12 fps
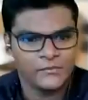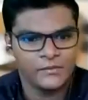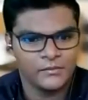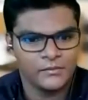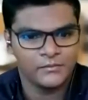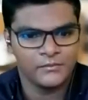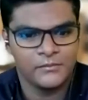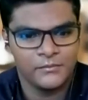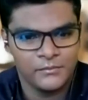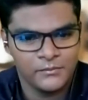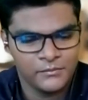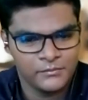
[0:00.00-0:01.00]
hometown is in
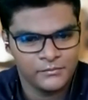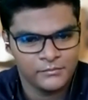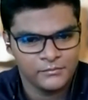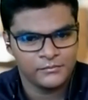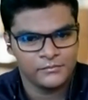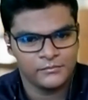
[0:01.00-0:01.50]
Kanpur.